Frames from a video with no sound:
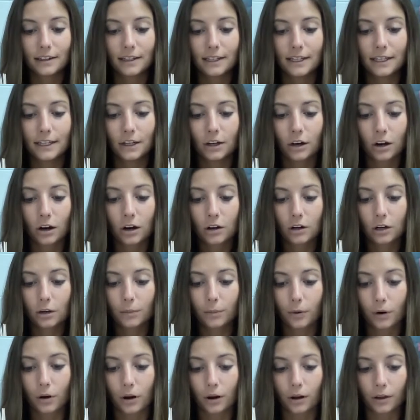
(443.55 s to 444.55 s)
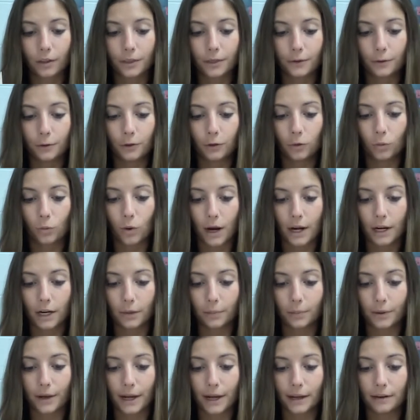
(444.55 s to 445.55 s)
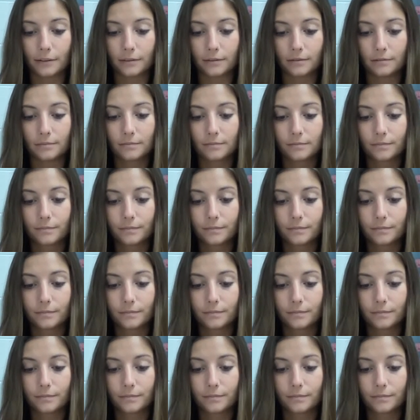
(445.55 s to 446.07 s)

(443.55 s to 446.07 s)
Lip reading: He caught her paw through the wire pen.